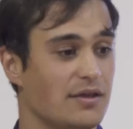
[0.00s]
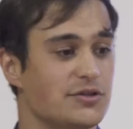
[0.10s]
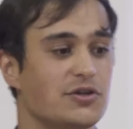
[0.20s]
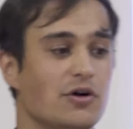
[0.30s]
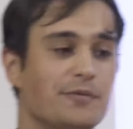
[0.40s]

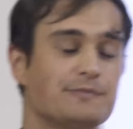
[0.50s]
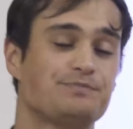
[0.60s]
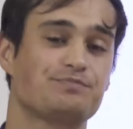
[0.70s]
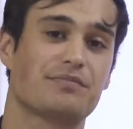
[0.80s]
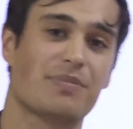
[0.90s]

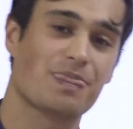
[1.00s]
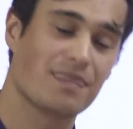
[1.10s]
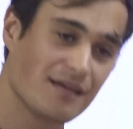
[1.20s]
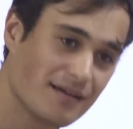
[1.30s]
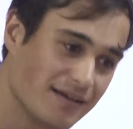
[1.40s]
So
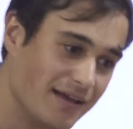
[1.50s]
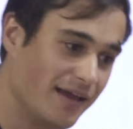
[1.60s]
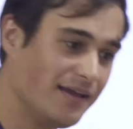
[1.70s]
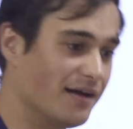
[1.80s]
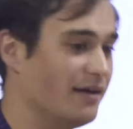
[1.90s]

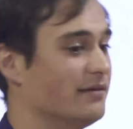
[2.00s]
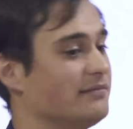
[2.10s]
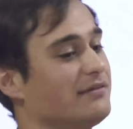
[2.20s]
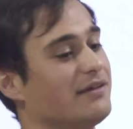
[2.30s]
AI